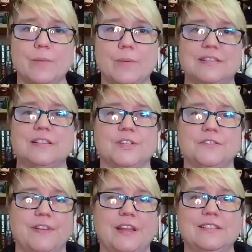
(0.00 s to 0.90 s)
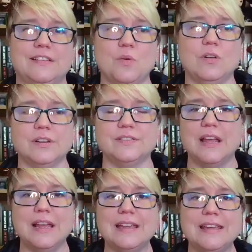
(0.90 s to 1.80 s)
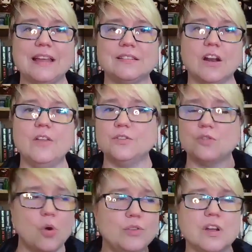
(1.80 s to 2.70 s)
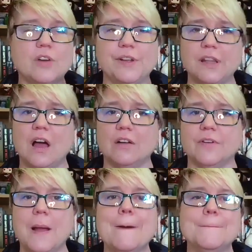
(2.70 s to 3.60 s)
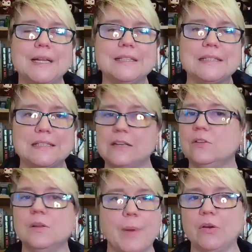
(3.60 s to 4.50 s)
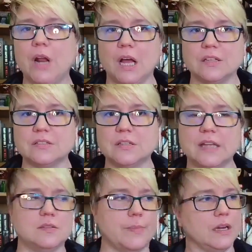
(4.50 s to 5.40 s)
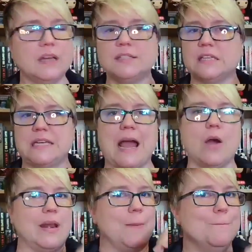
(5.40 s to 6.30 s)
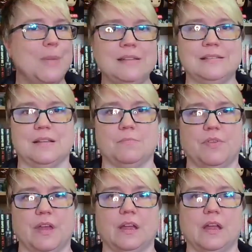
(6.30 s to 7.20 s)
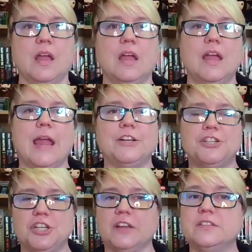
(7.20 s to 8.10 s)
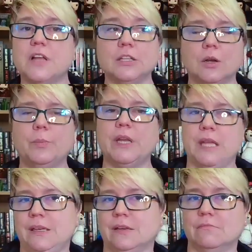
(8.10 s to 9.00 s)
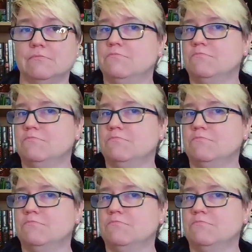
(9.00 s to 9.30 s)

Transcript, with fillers: about science fiction, fantasy, and horror is it's got all this cool stuff we love, but it's still about us. It's about us now, and it means something. It's just a little bit hidden.